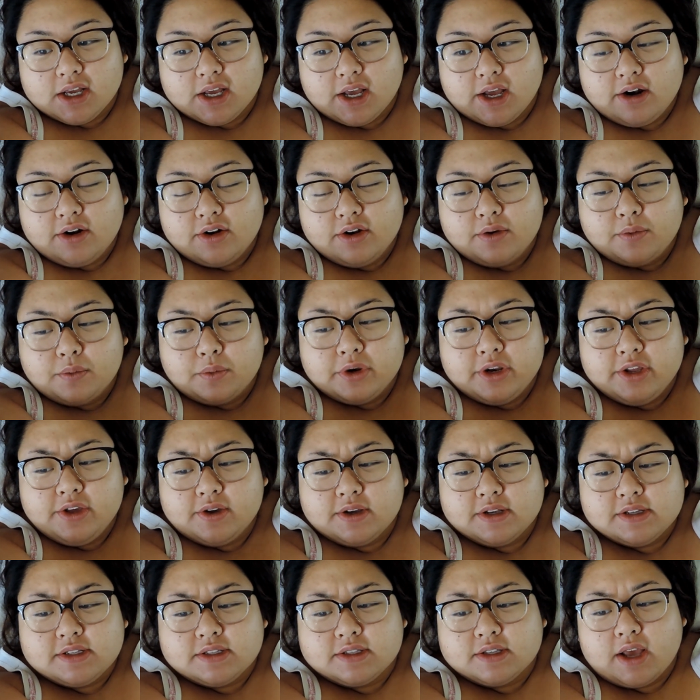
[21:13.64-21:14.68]
I don't know. What do you
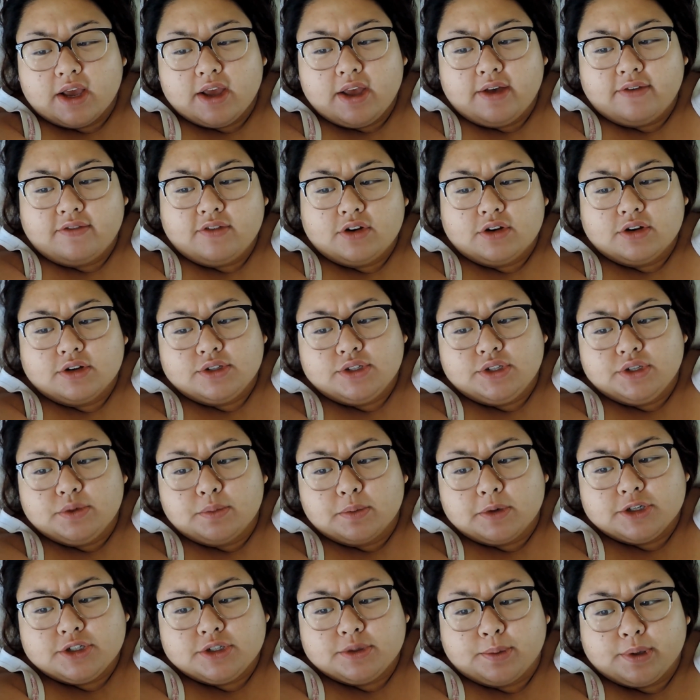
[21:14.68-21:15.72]
guys? I haven't heard too
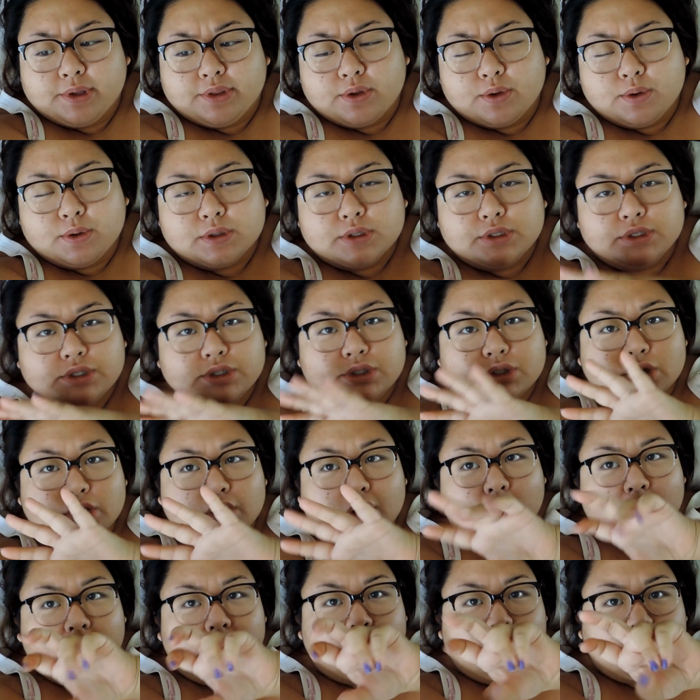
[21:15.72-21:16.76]
much about the whole sur-
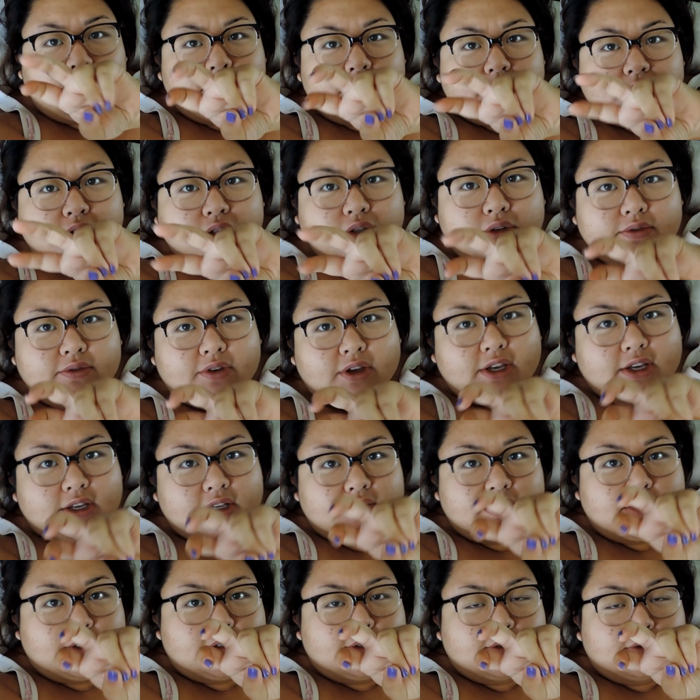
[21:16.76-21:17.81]
online
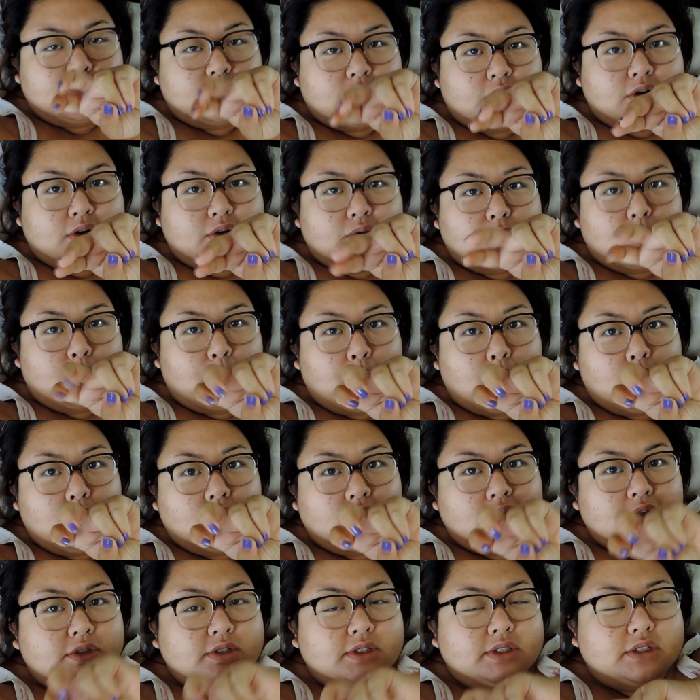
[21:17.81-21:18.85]
surveys for
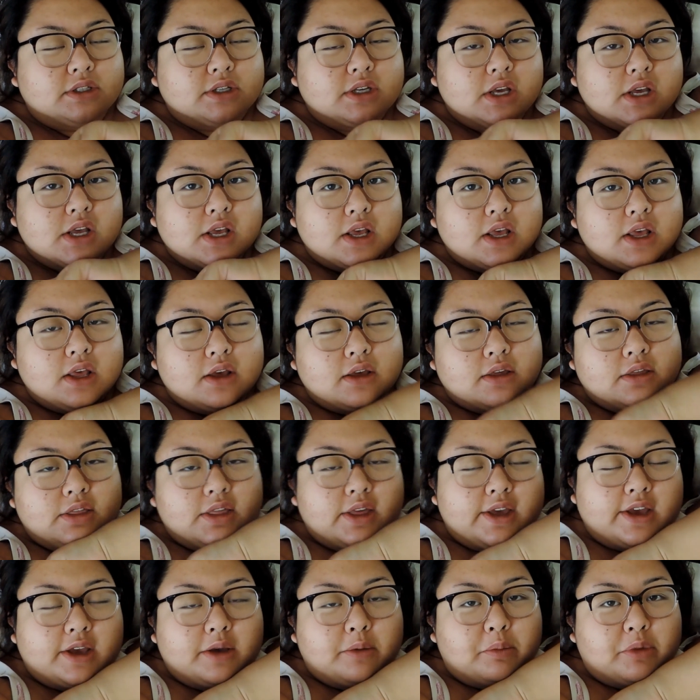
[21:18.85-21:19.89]
rewards
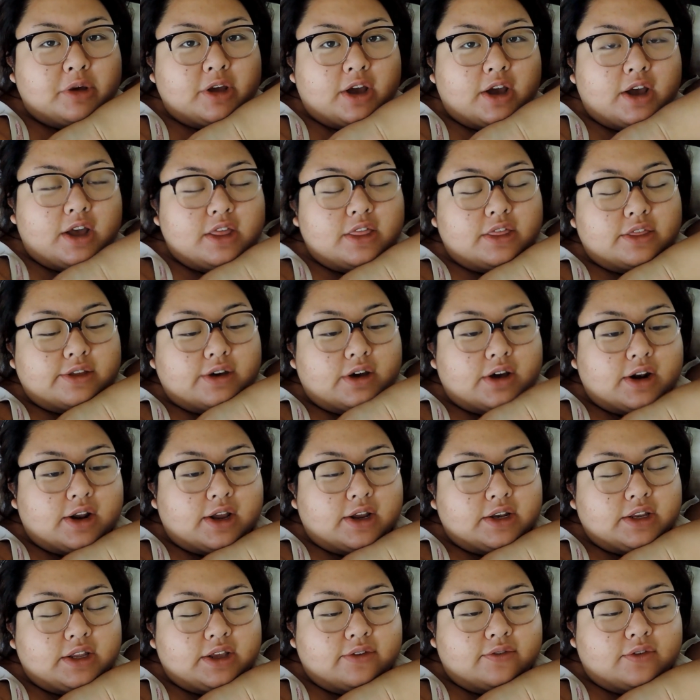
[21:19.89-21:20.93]
thing, but I thought
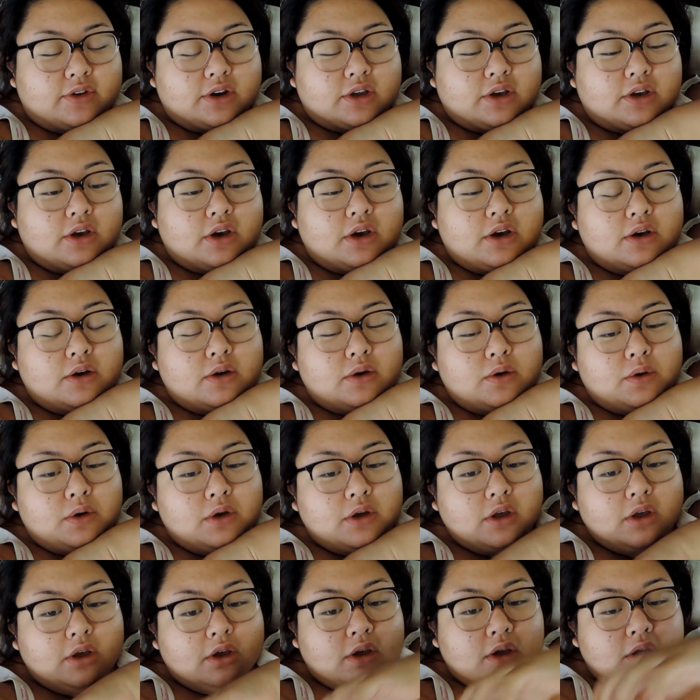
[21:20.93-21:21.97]
I'd give it a go.
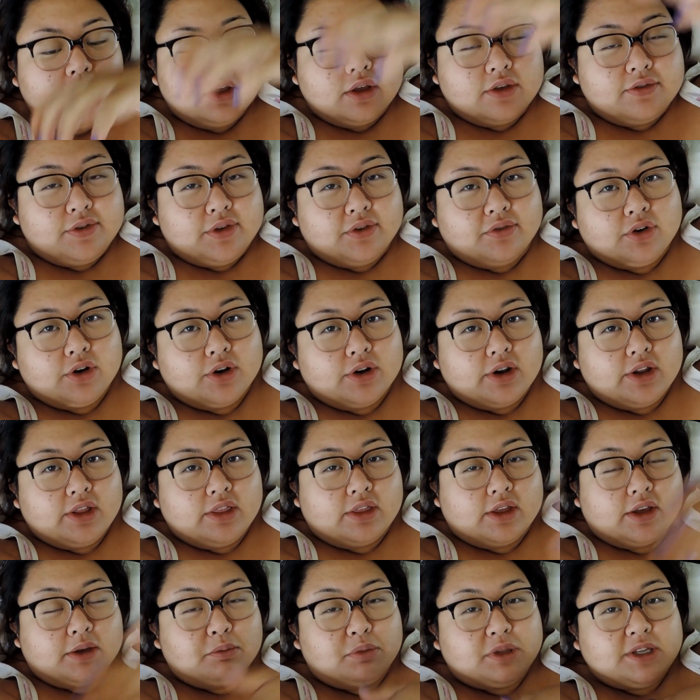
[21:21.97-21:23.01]
If you've heard
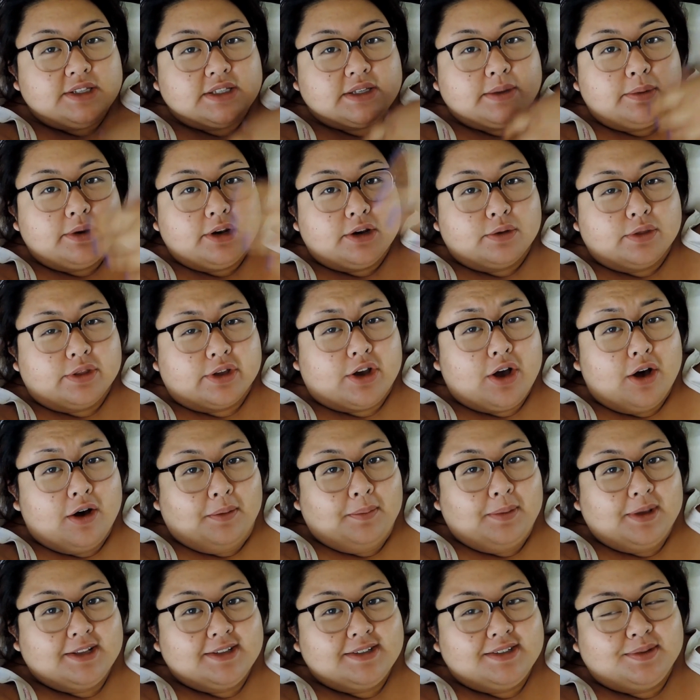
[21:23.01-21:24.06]
anything, please let me know in the
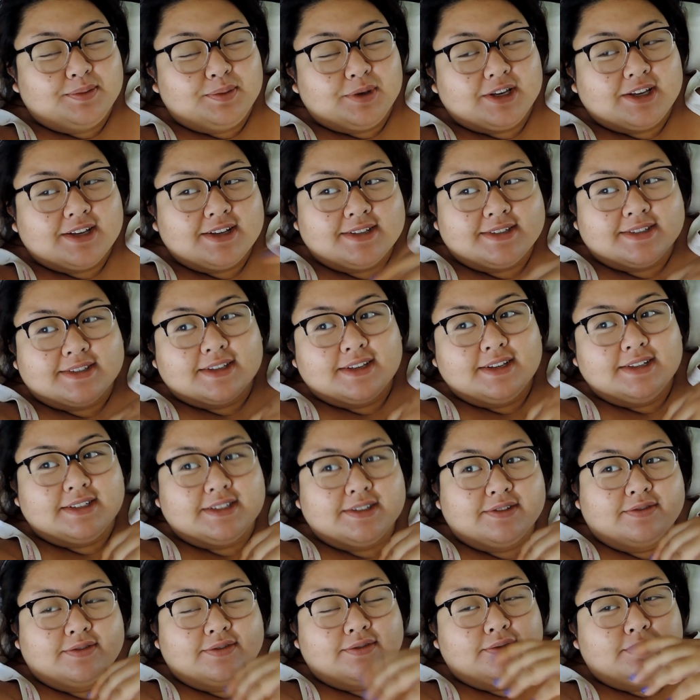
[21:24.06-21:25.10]
comments because it's
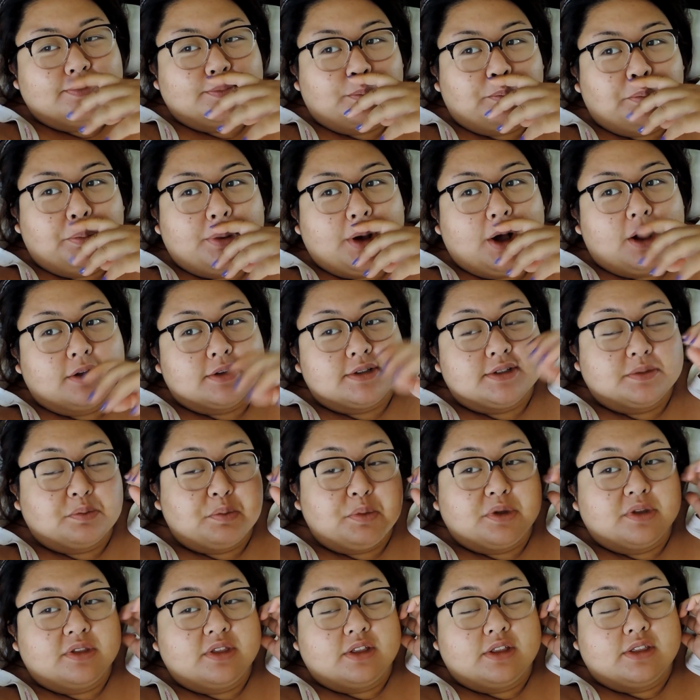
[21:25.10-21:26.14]

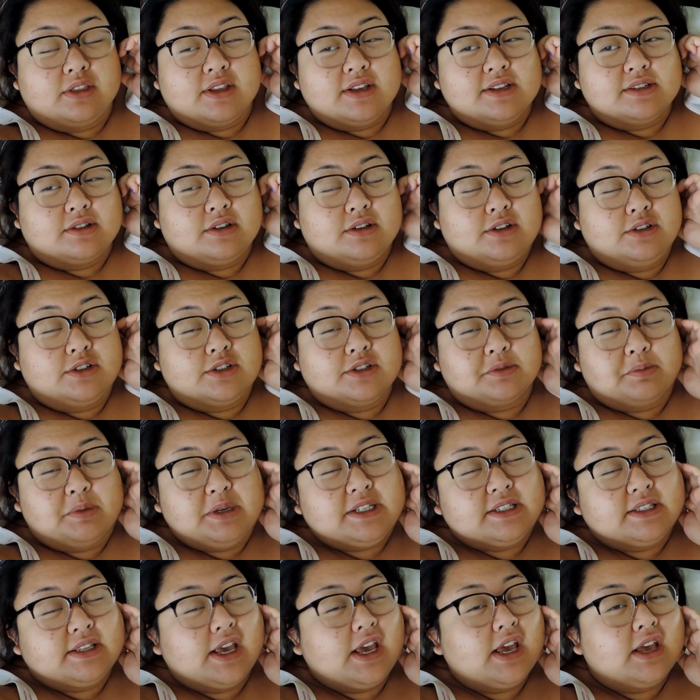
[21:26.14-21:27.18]
possible that these could just be
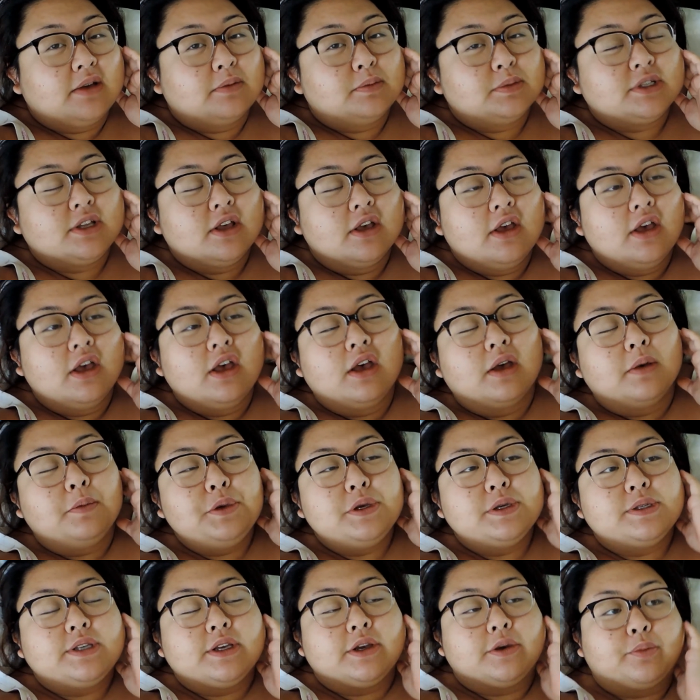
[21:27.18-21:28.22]
scams. I'm
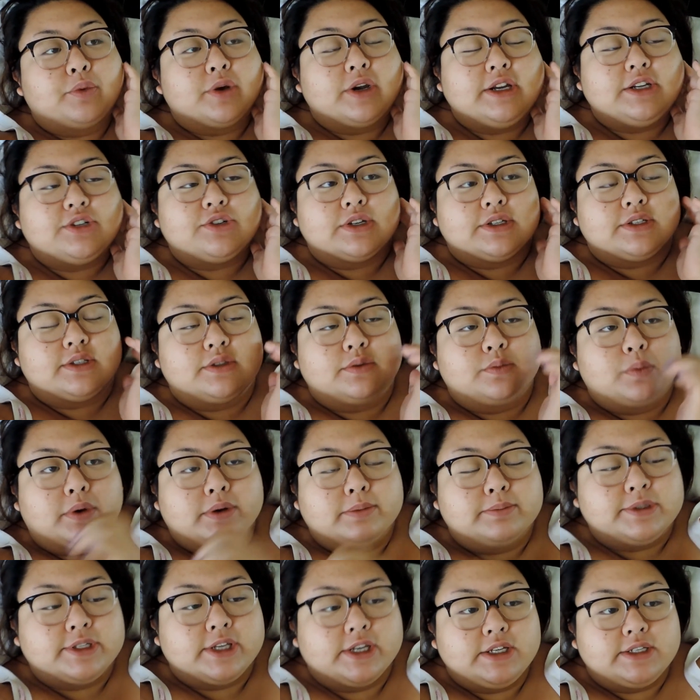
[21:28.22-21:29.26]
using a pretty trusted
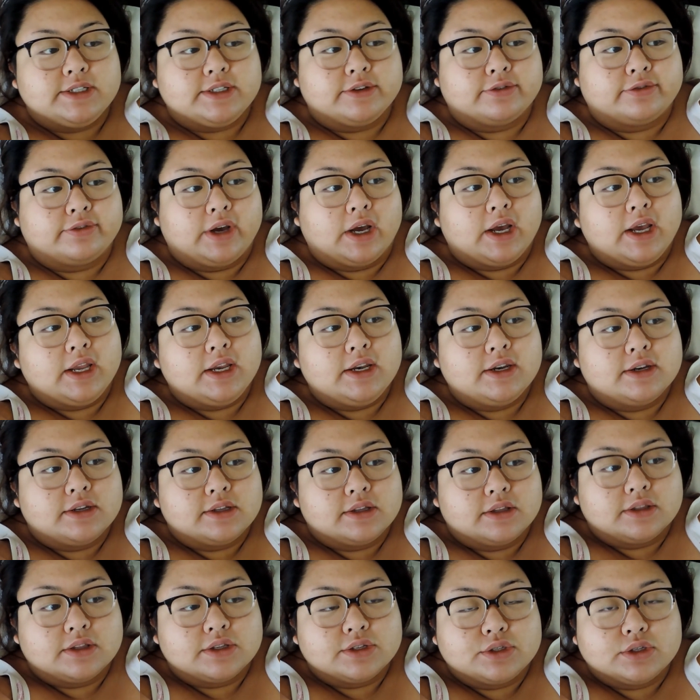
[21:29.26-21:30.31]
website to find
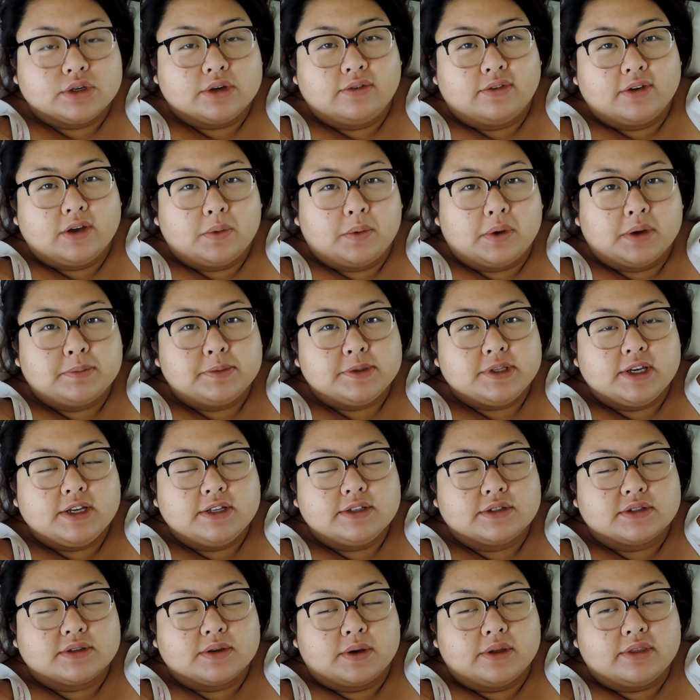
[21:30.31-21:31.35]
the survey
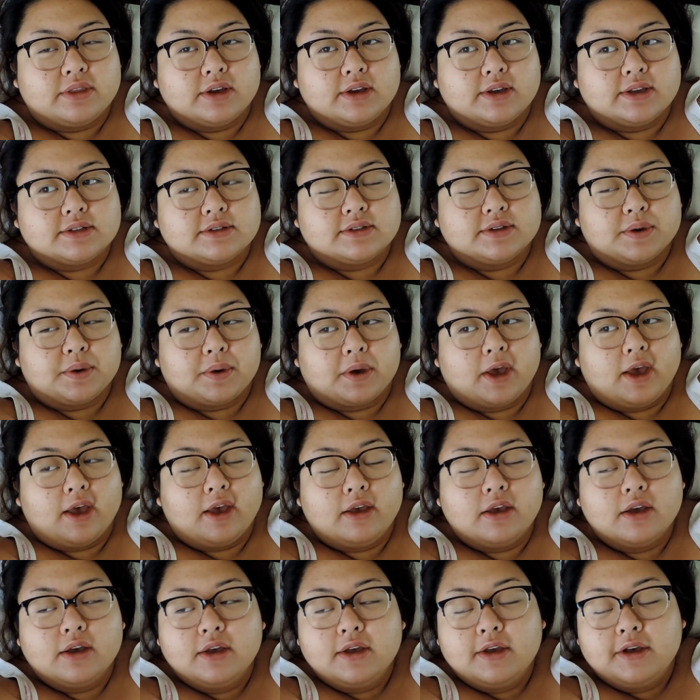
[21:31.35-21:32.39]
website, so I think it's okay.
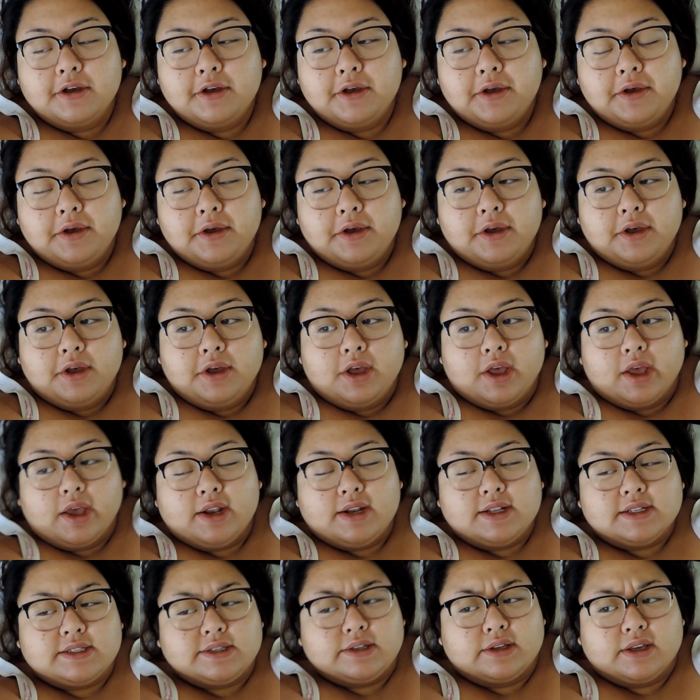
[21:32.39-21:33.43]
And
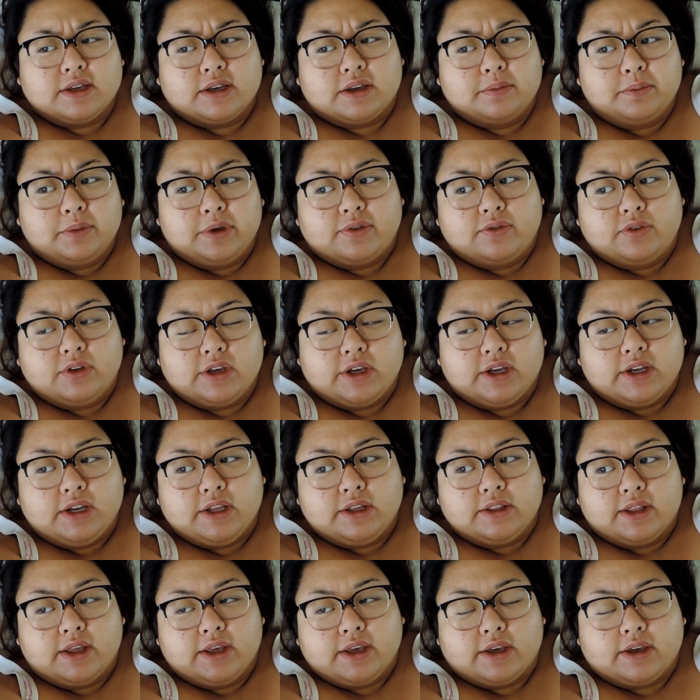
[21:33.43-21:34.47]
it's not like I'm giving
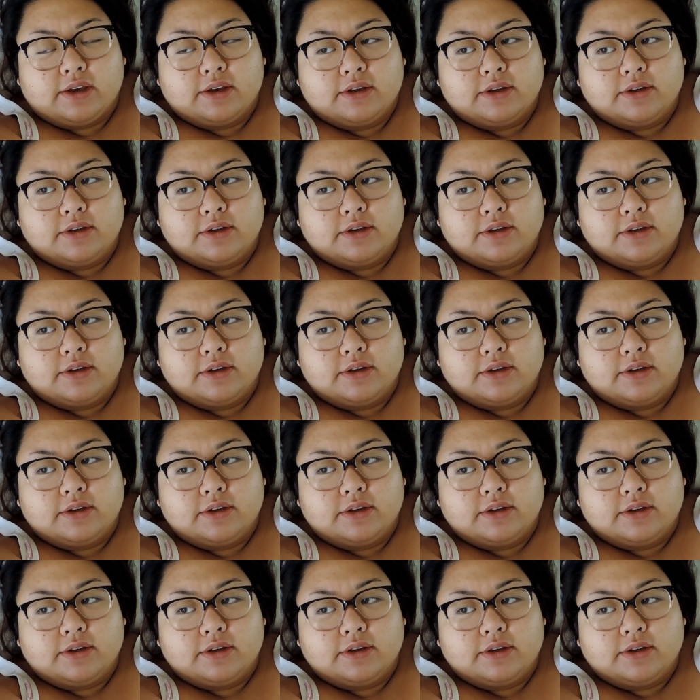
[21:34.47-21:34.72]
any like